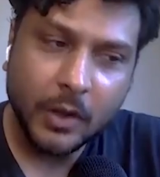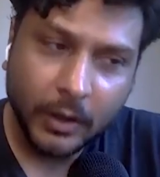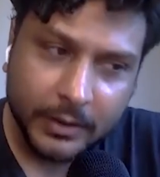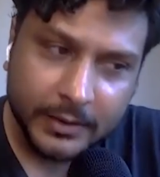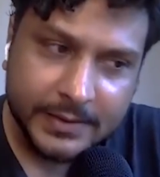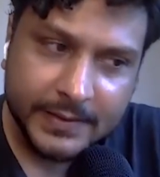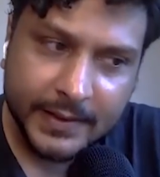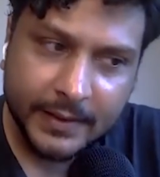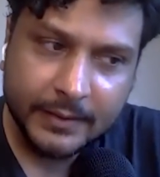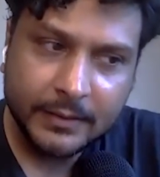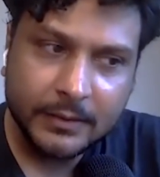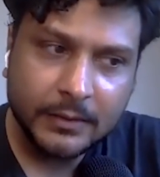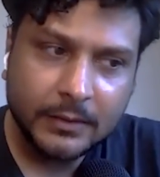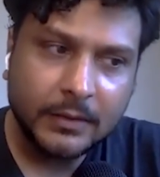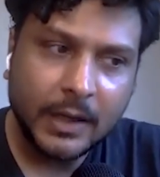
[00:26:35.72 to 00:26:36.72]
was college
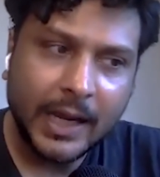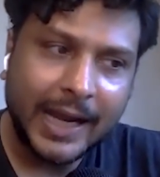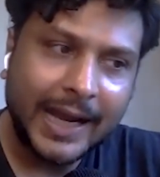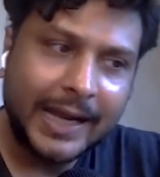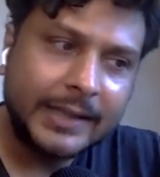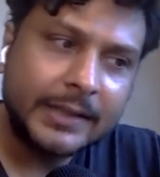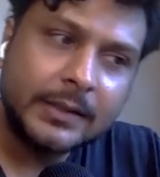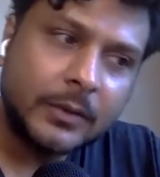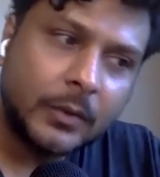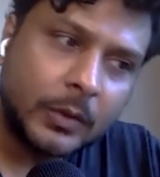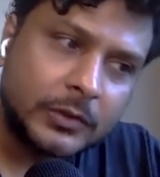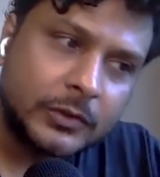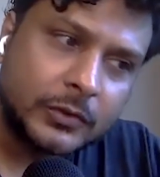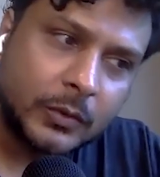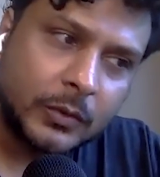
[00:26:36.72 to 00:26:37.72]
theatre and
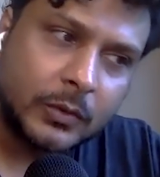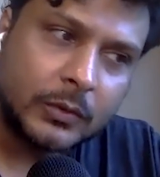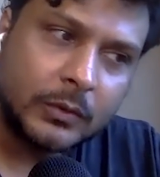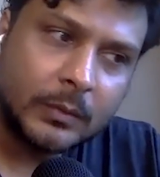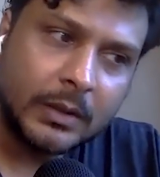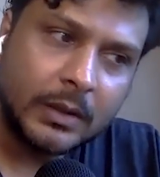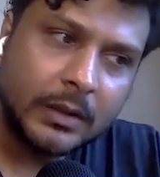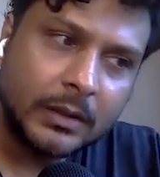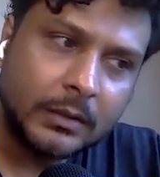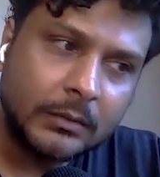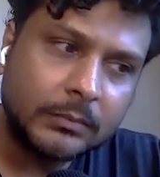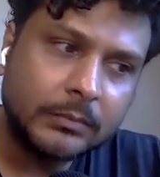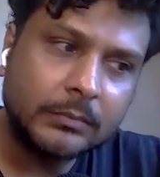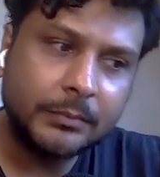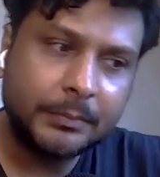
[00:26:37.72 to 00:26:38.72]
also
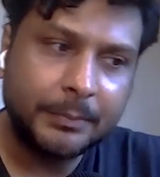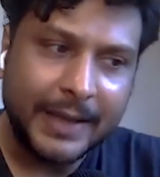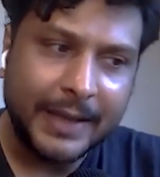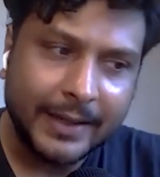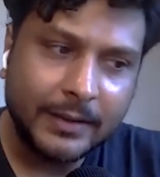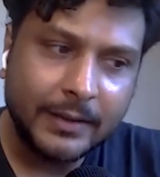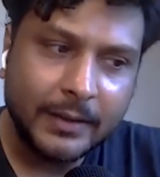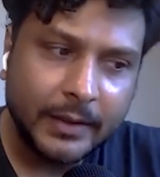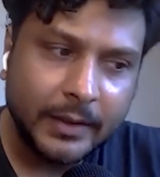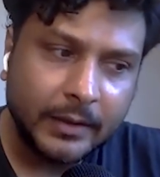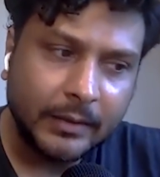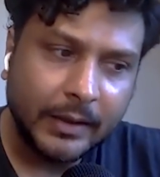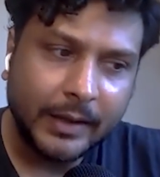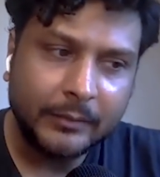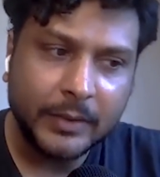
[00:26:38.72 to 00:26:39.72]
uh,
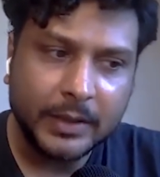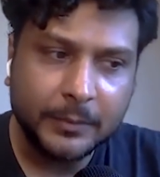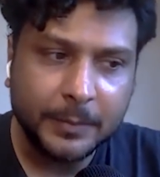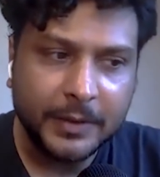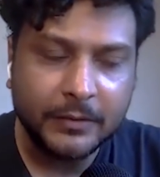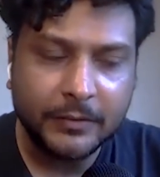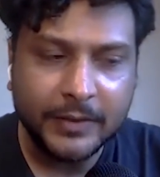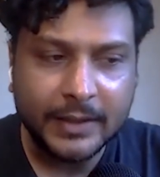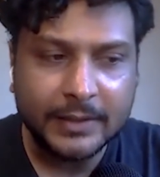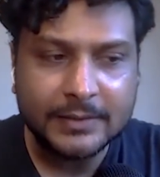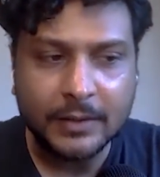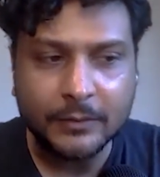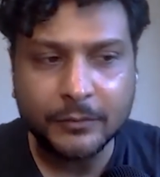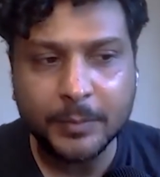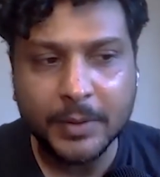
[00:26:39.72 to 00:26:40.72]
parallelly uh, with Prithvi
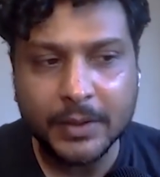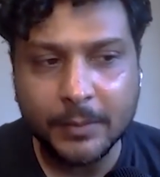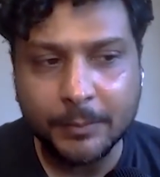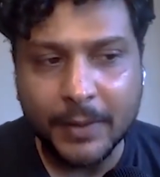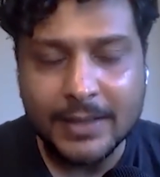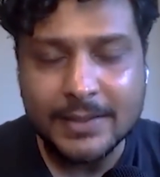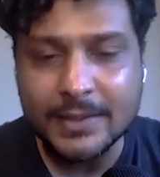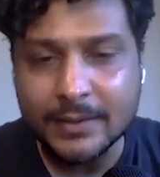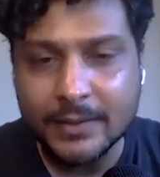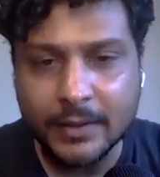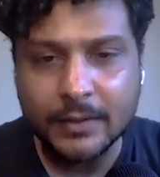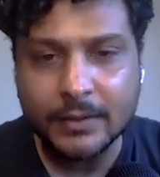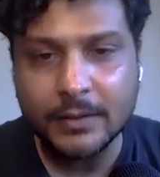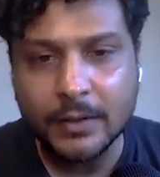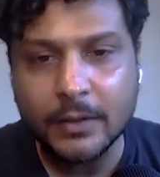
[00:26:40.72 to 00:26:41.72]
and stuff. But the Parsi
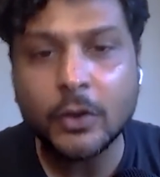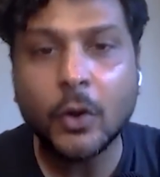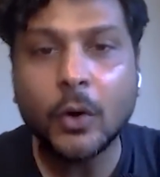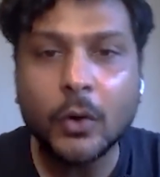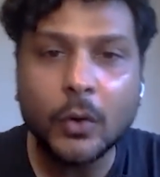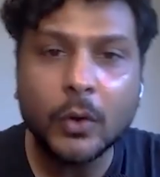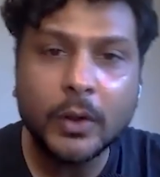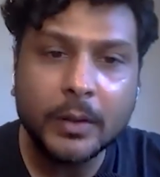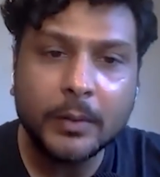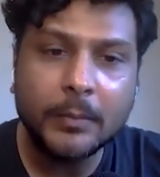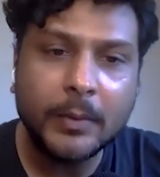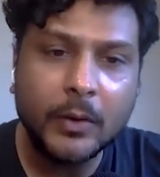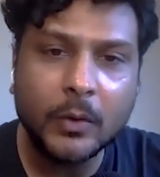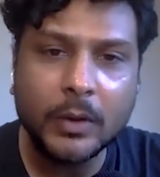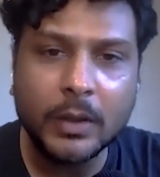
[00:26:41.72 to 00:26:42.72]
theatre that you're talking
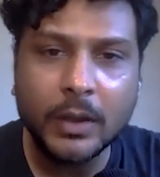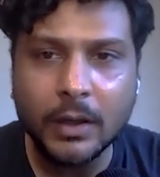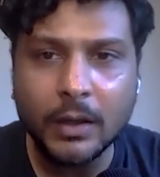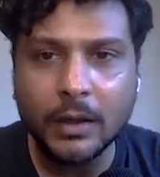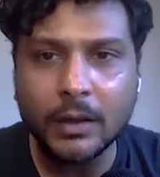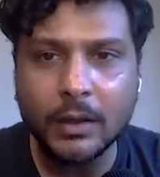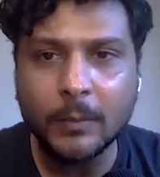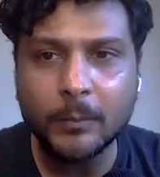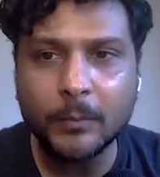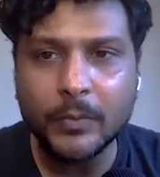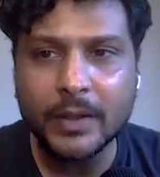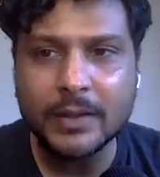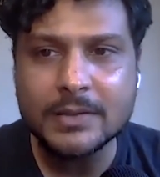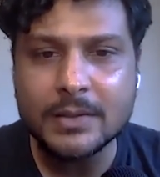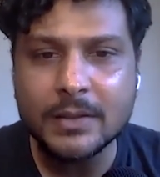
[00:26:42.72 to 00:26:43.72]
about um,
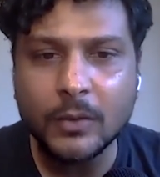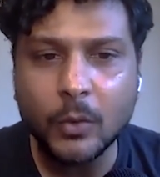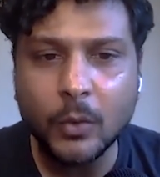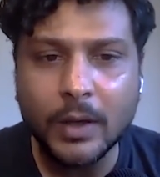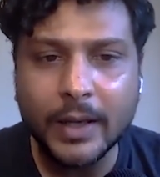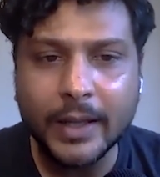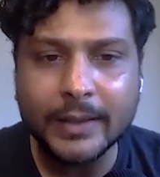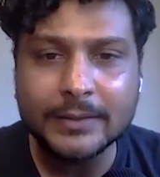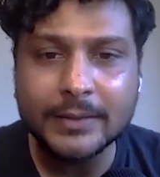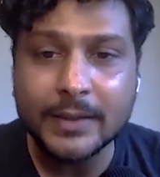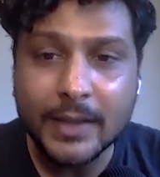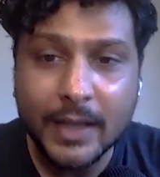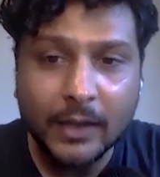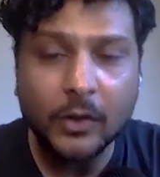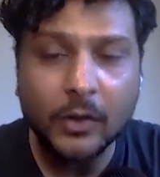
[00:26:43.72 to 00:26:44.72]
is the whole like
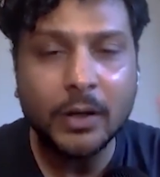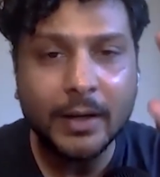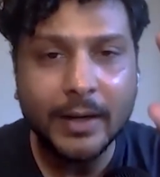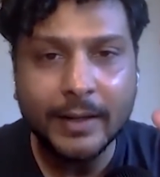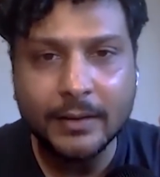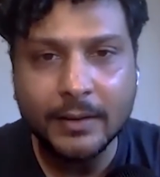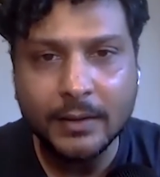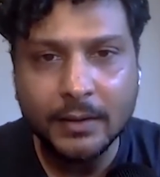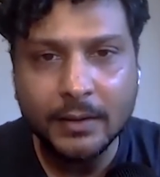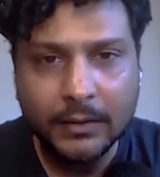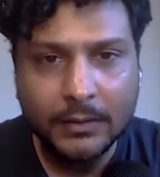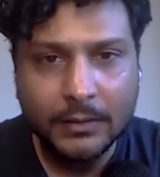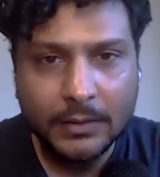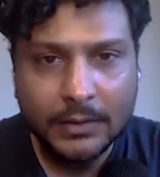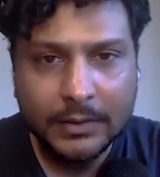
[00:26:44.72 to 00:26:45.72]
Dinyar
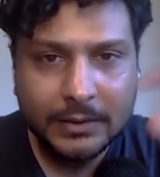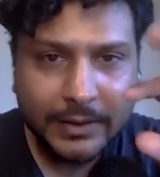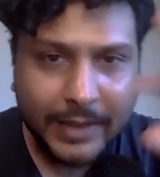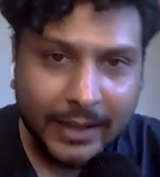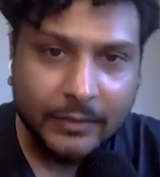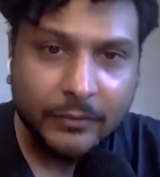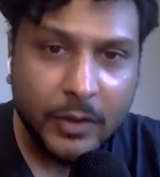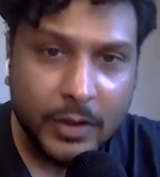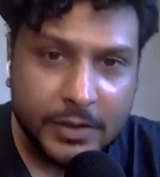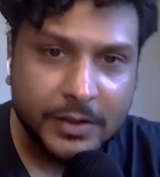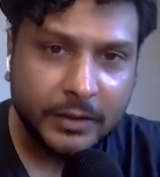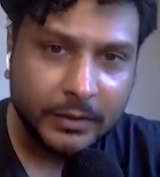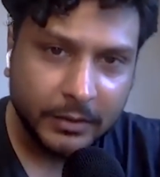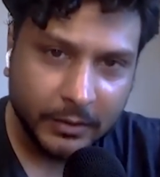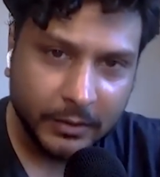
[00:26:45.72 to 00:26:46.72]
Contractor, that
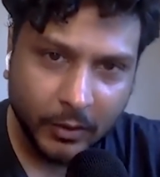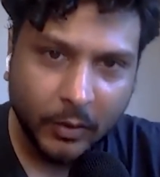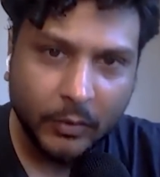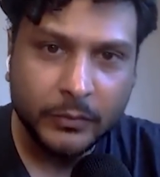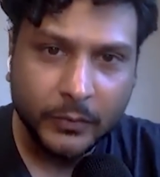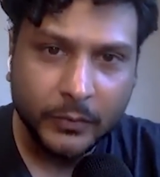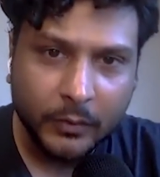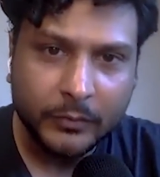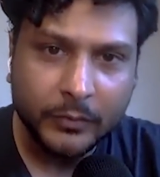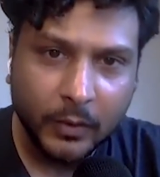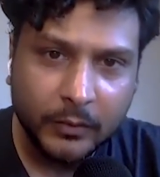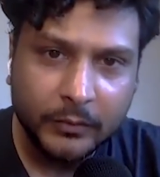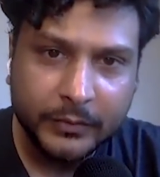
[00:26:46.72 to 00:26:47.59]
version of of,